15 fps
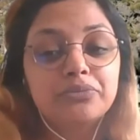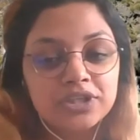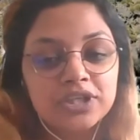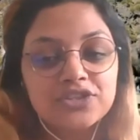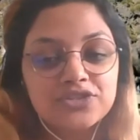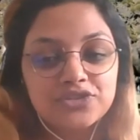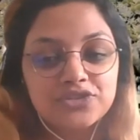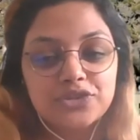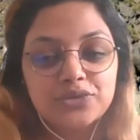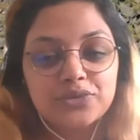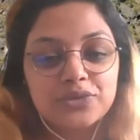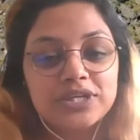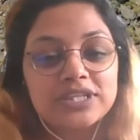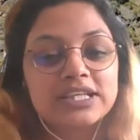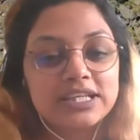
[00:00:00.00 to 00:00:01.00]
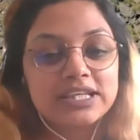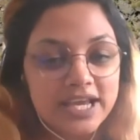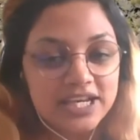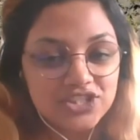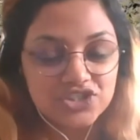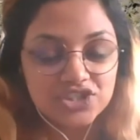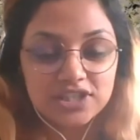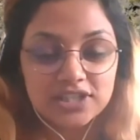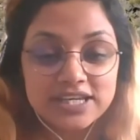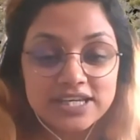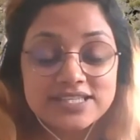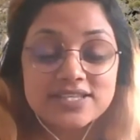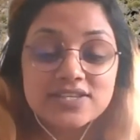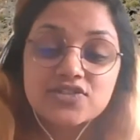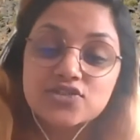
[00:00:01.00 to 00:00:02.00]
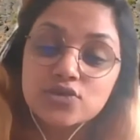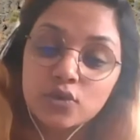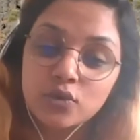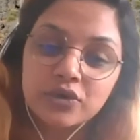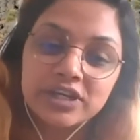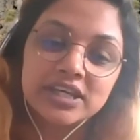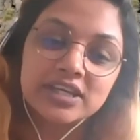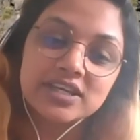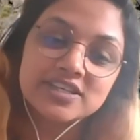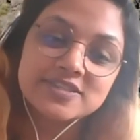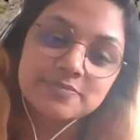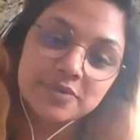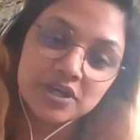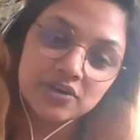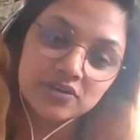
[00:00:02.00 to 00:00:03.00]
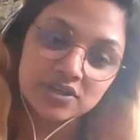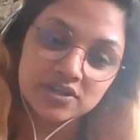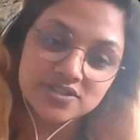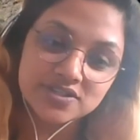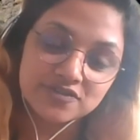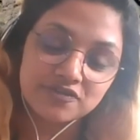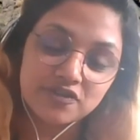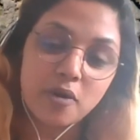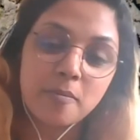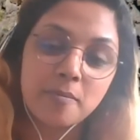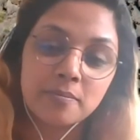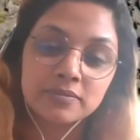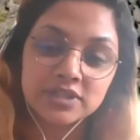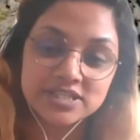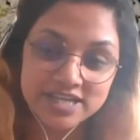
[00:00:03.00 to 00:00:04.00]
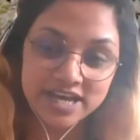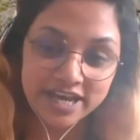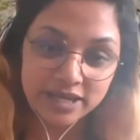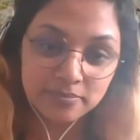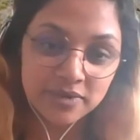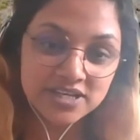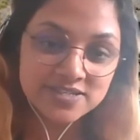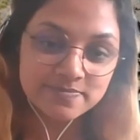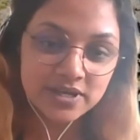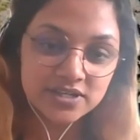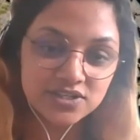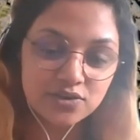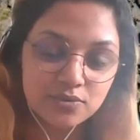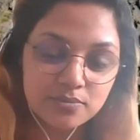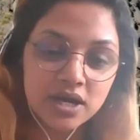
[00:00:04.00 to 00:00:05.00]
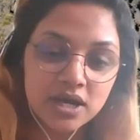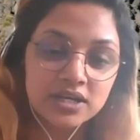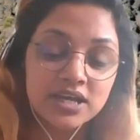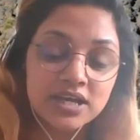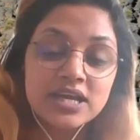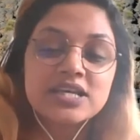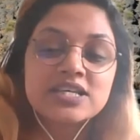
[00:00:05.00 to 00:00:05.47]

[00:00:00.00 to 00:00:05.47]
bringing to you in the lecture is a story and experience from the time I spent in Oman,